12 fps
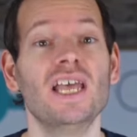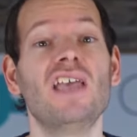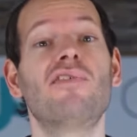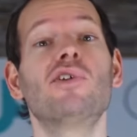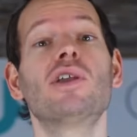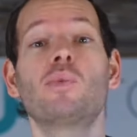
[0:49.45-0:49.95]

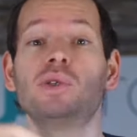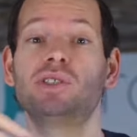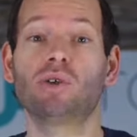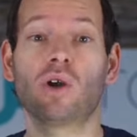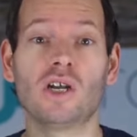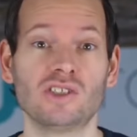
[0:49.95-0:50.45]
If you do it with
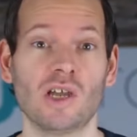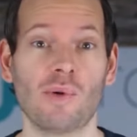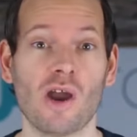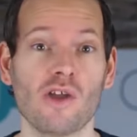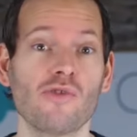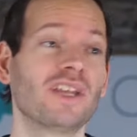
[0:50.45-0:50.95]
your top one
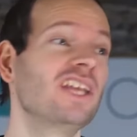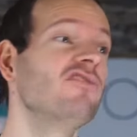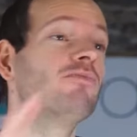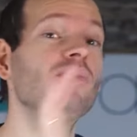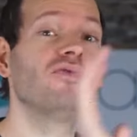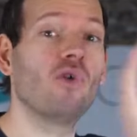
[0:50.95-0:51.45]
hundred,
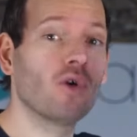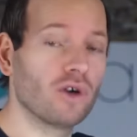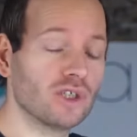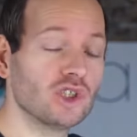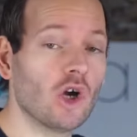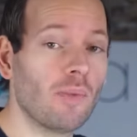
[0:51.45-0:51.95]
even before
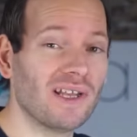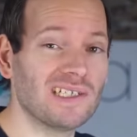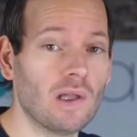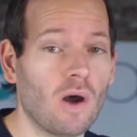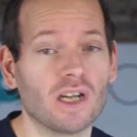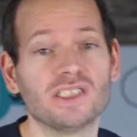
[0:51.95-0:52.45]
your shop has
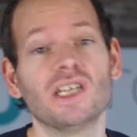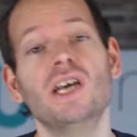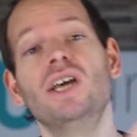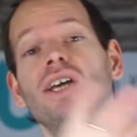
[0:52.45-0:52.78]
launched,